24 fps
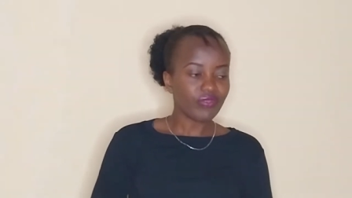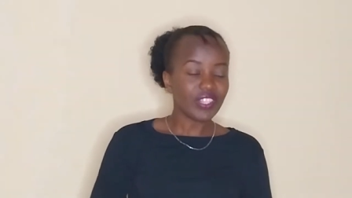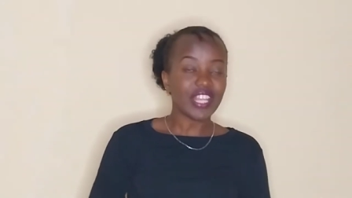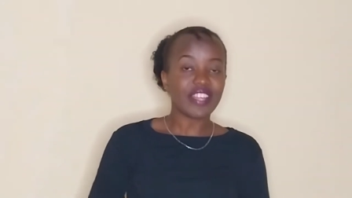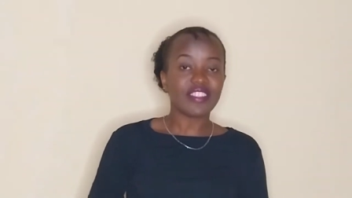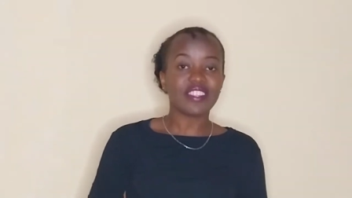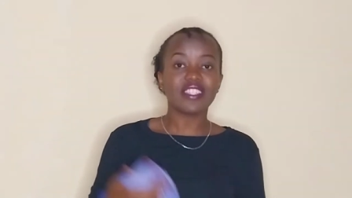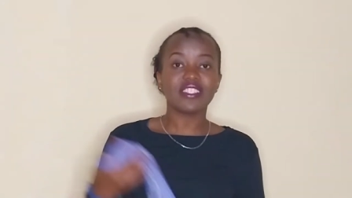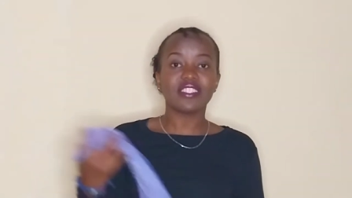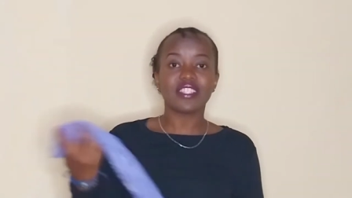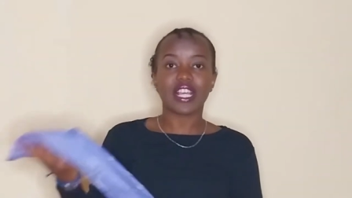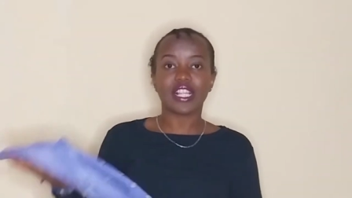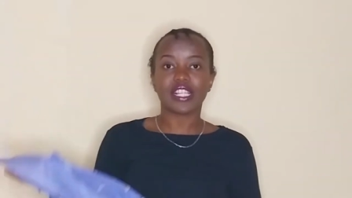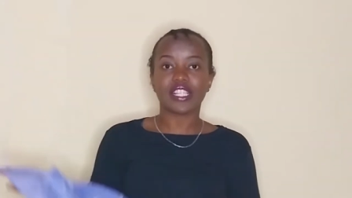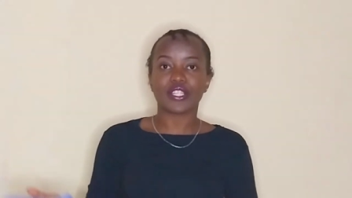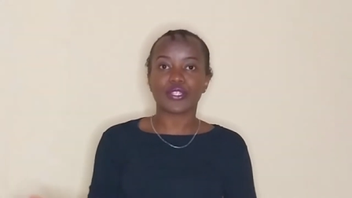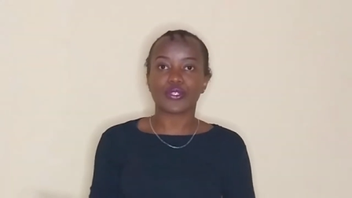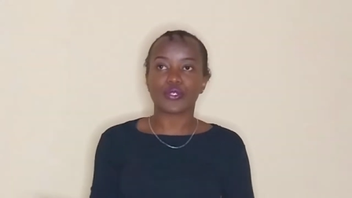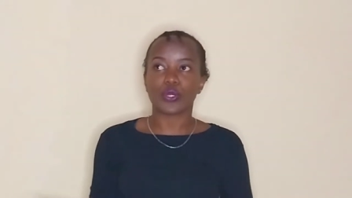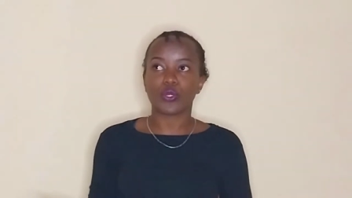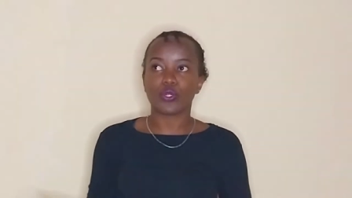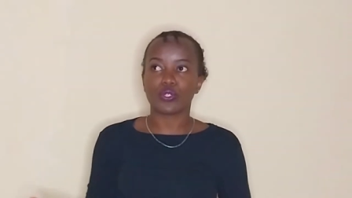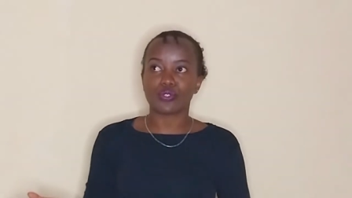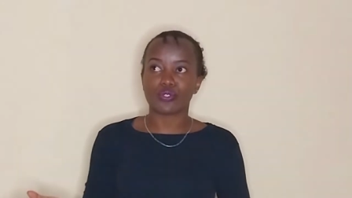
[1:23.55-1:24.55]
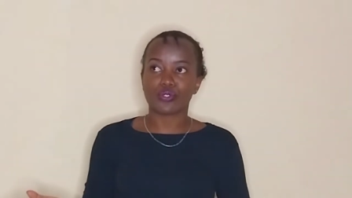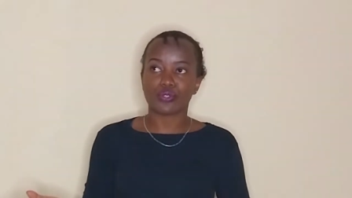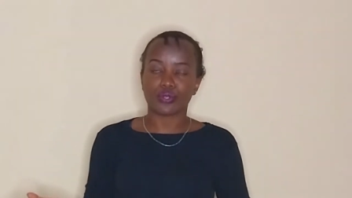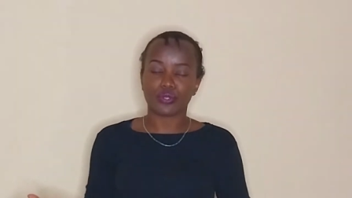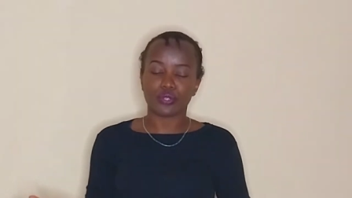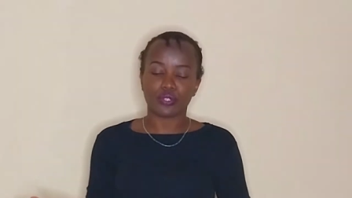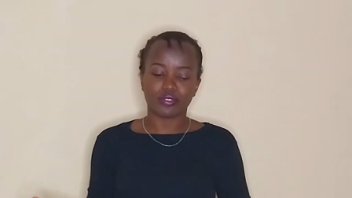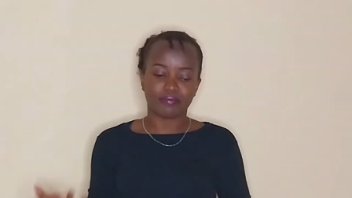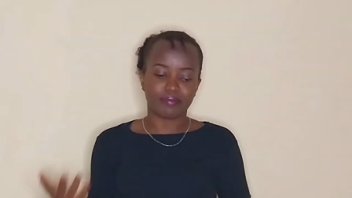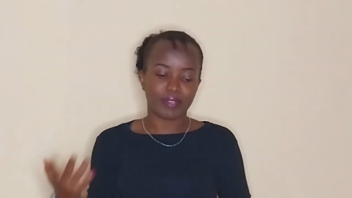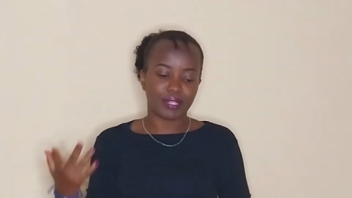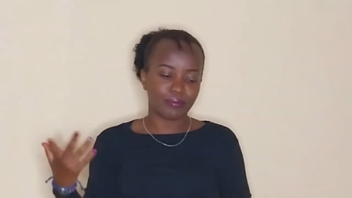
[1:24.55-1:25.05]
this style is also
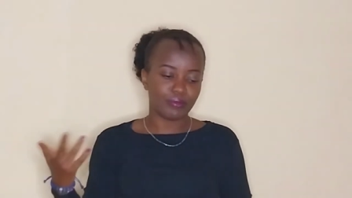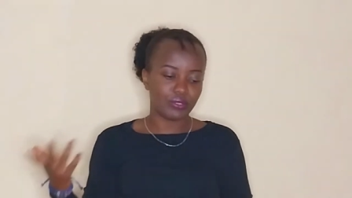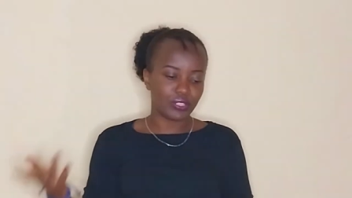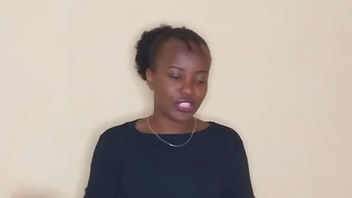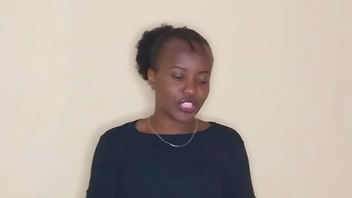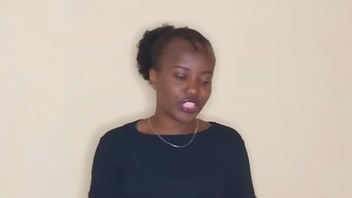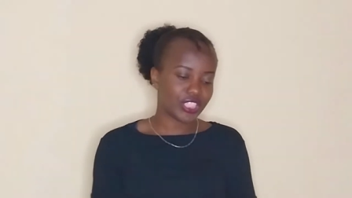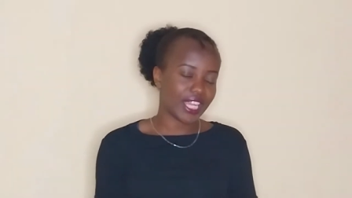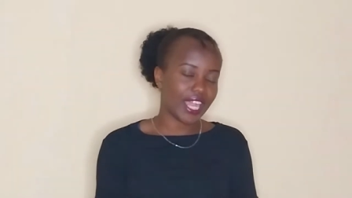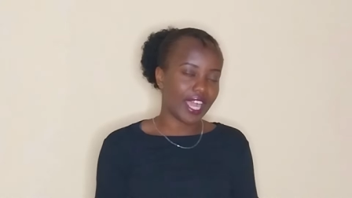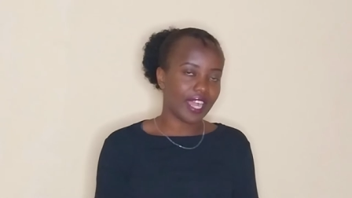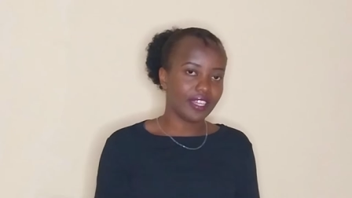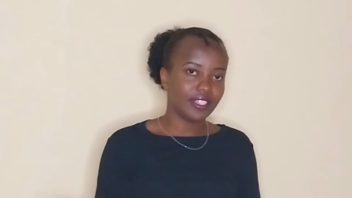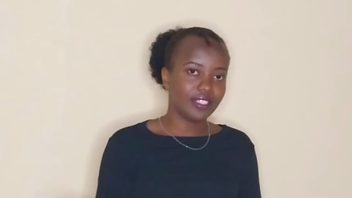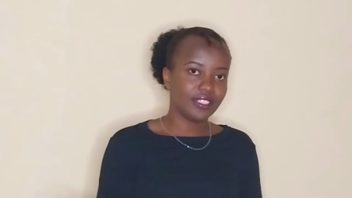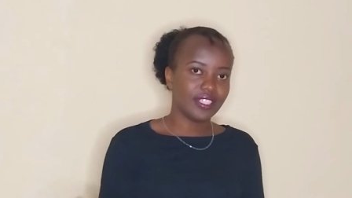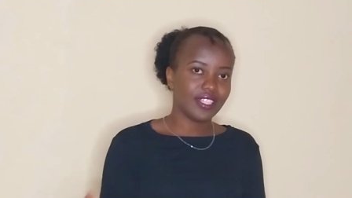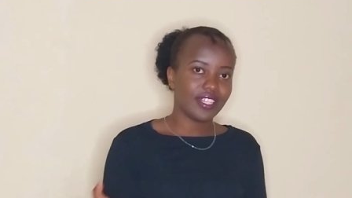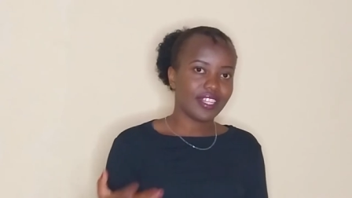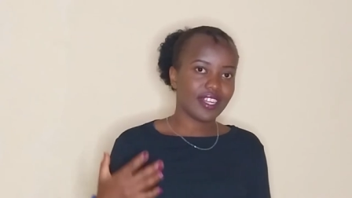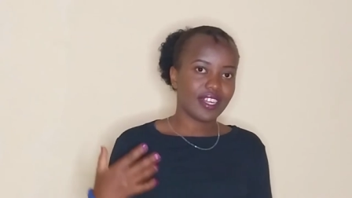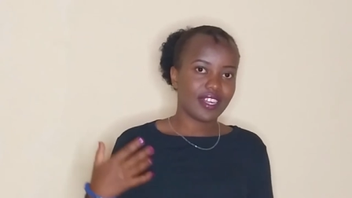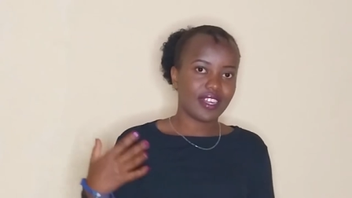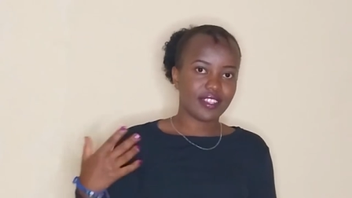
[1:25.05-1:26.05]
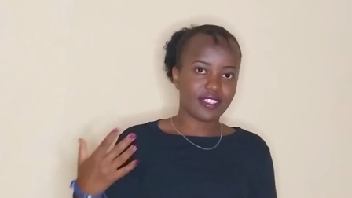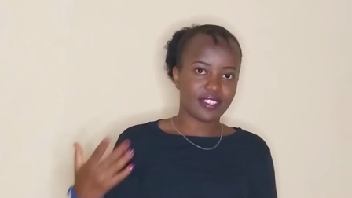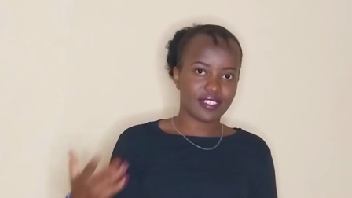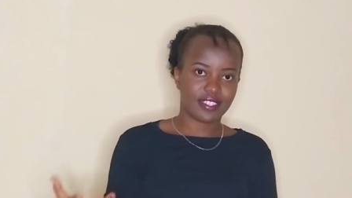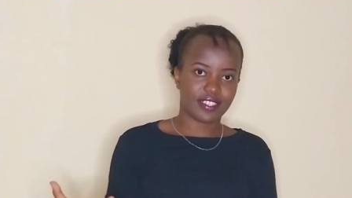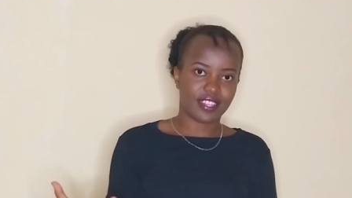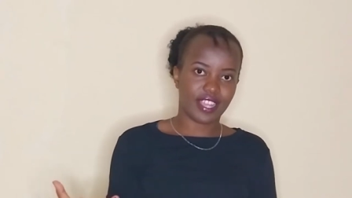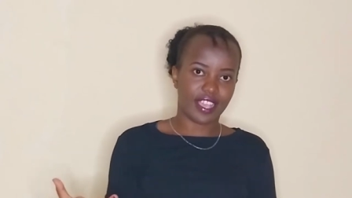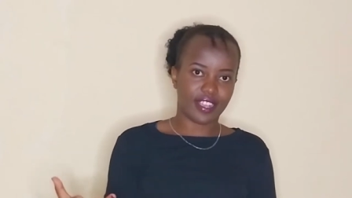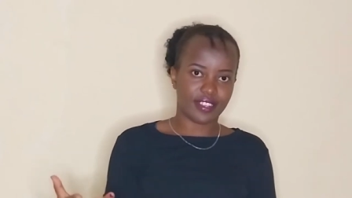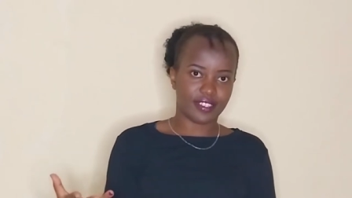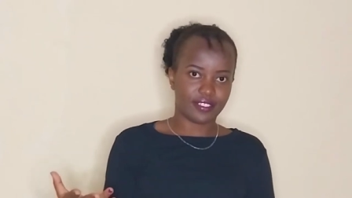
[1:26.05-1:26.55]
called babushka
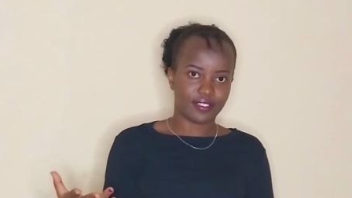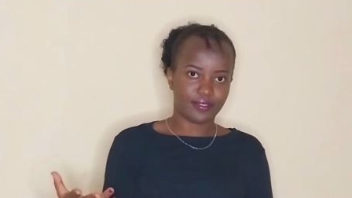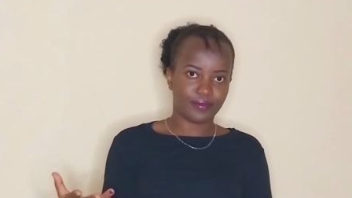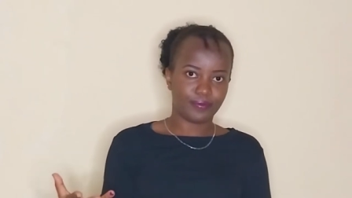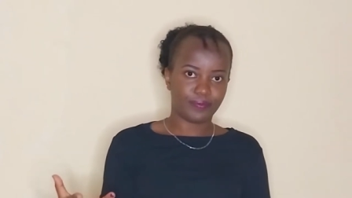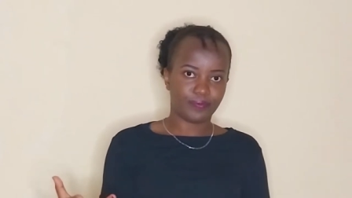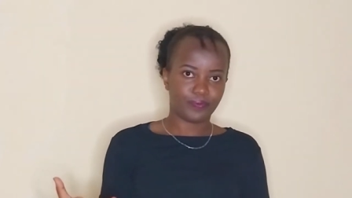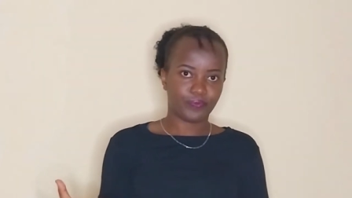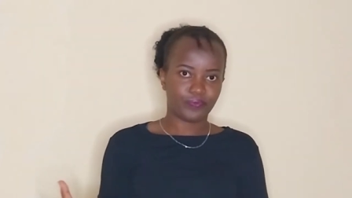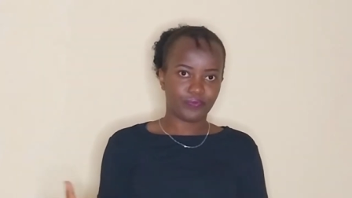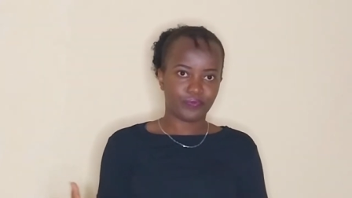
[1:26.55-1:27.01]
style